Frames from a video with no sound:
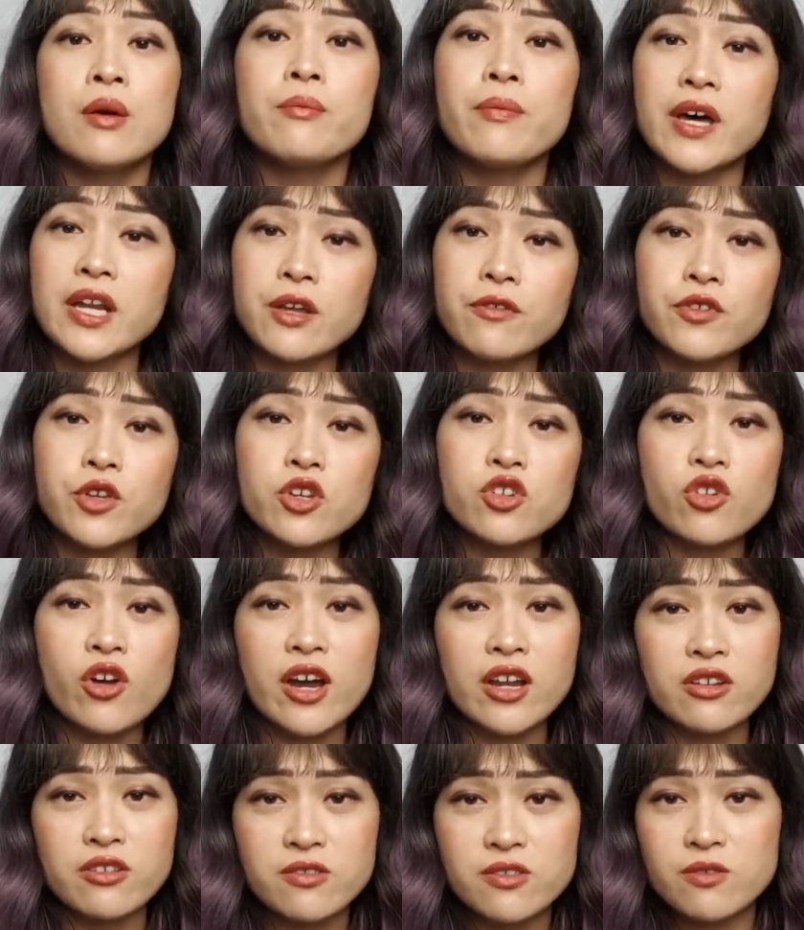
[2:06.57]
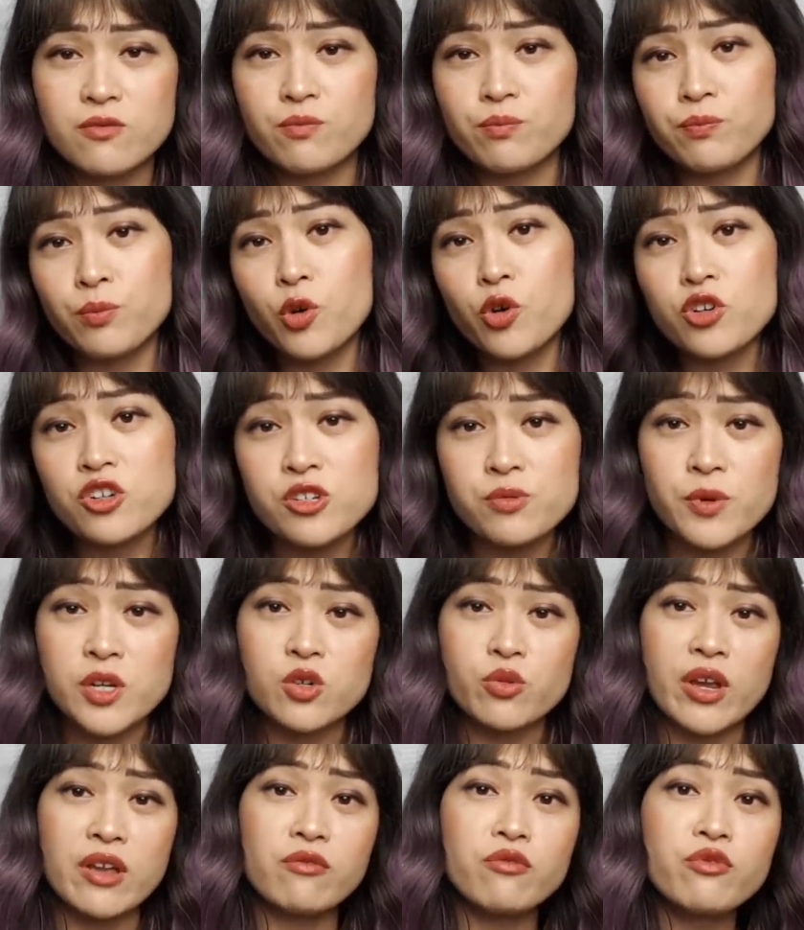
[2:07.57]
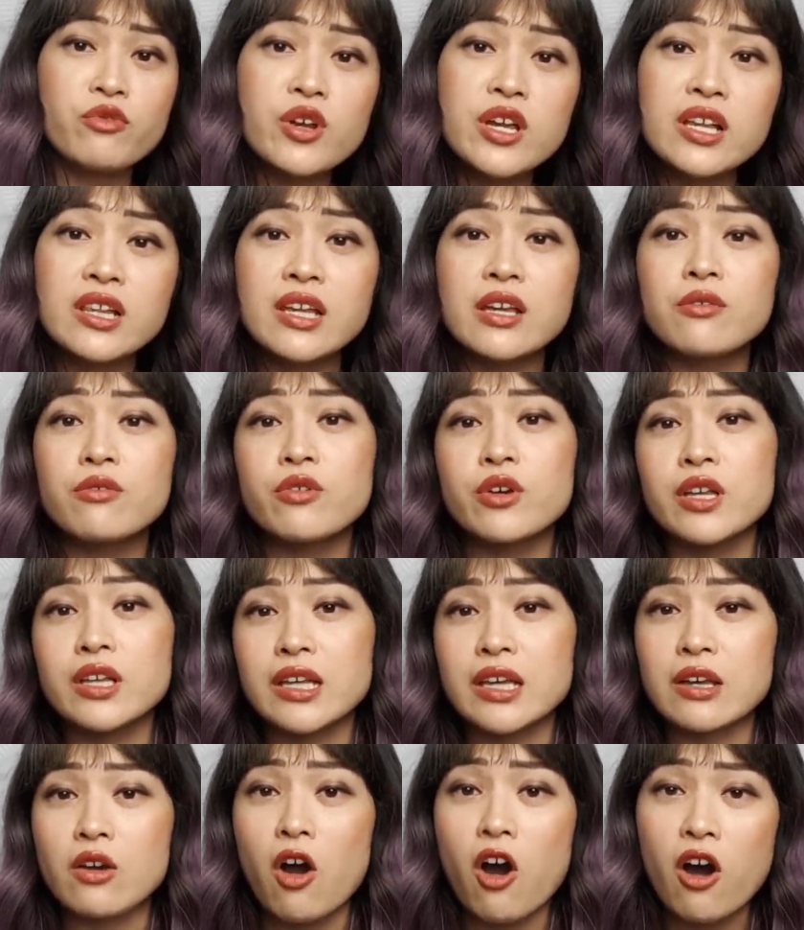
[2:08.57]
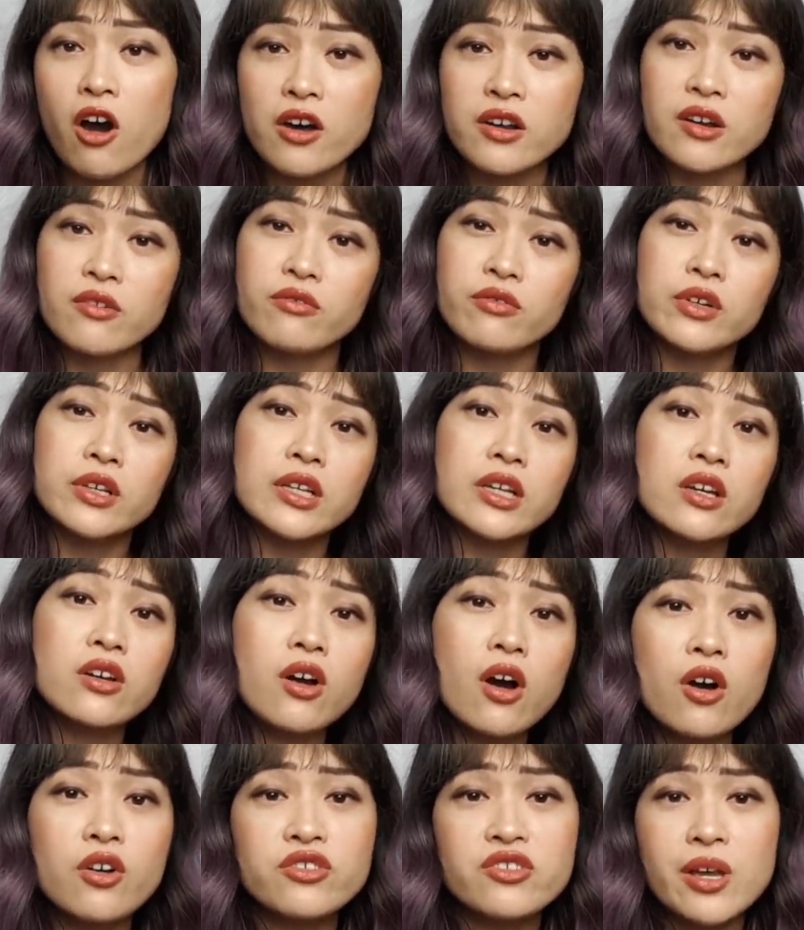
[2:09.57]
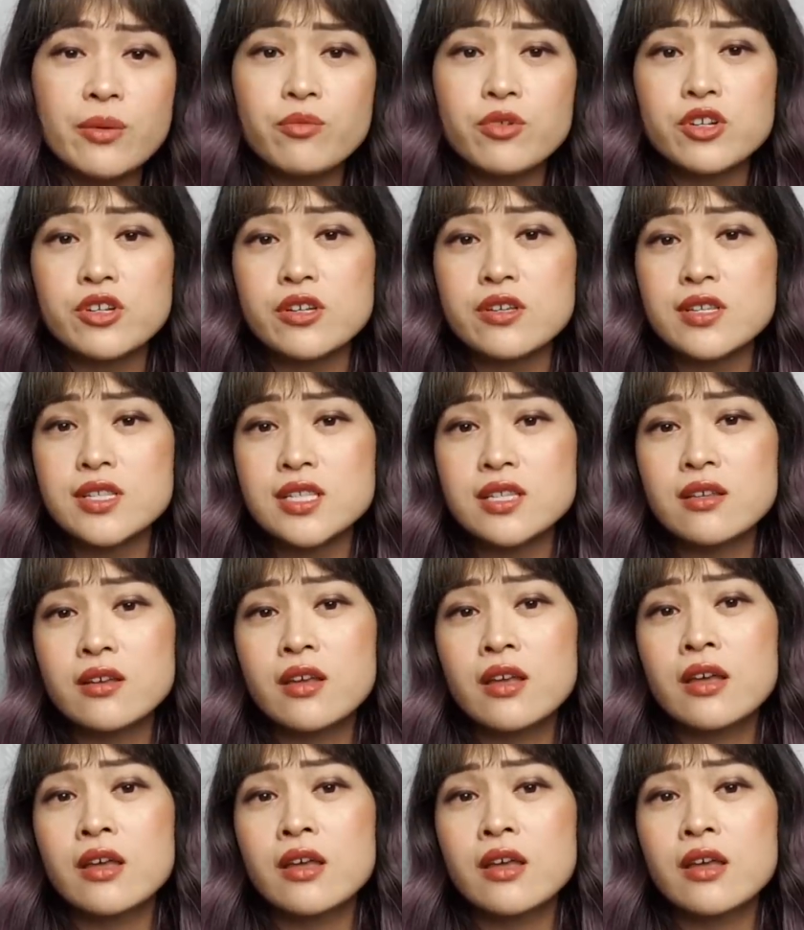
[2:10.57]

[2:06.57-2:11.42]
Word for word: But if you try to push between really, really hot and really cold temperatures,